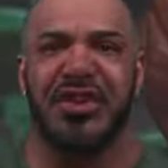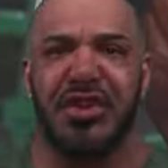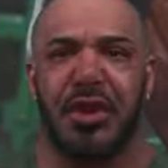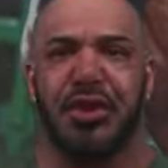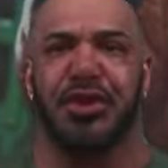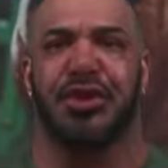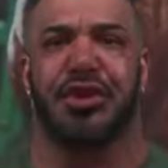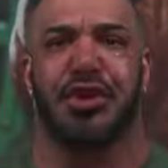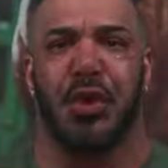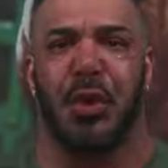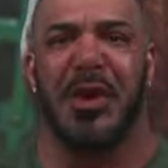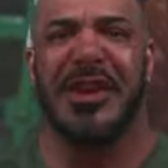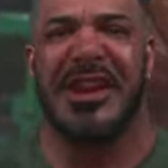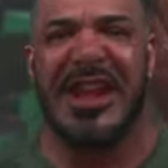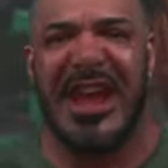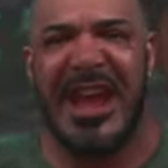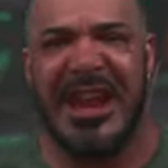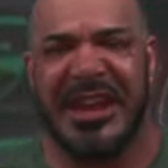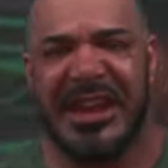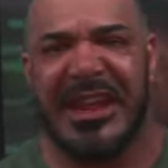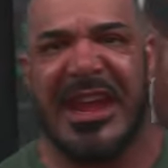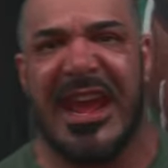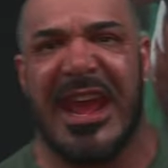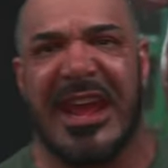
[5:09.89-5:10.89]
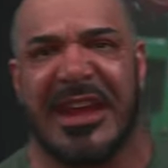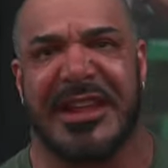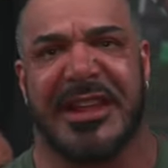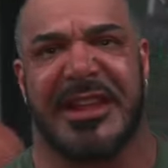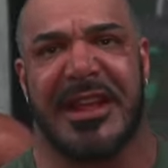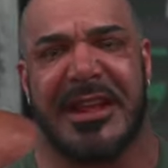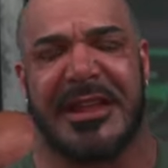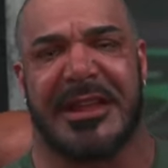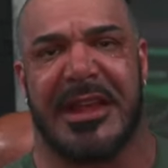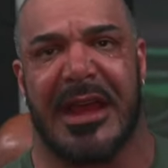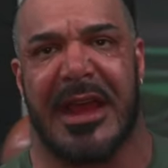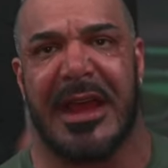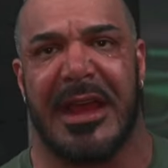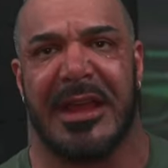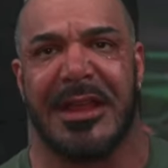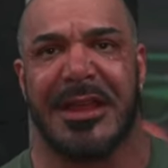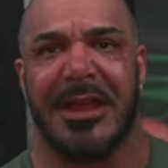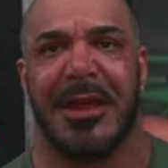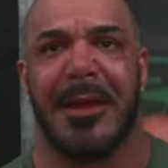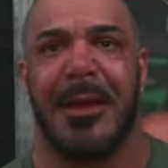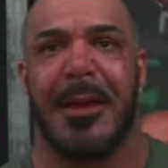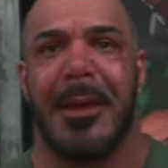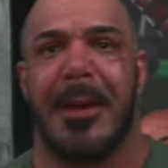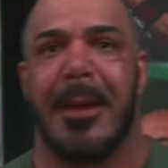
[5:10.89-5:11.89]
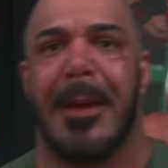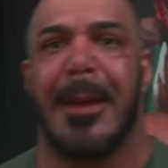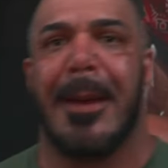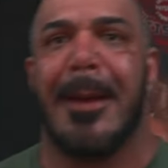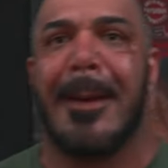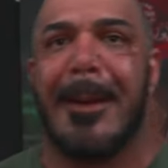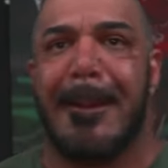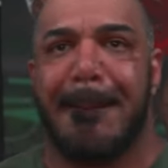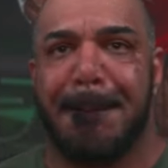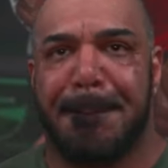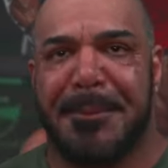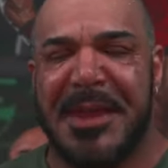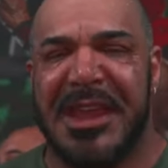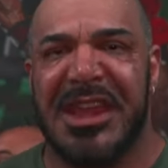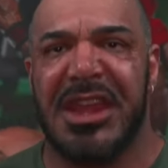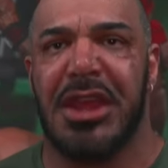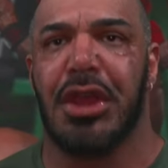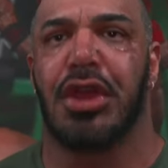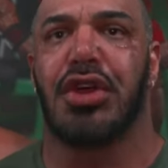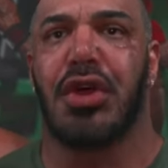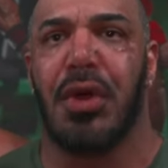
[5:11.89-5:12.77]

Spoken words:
you're doing any exercise, be in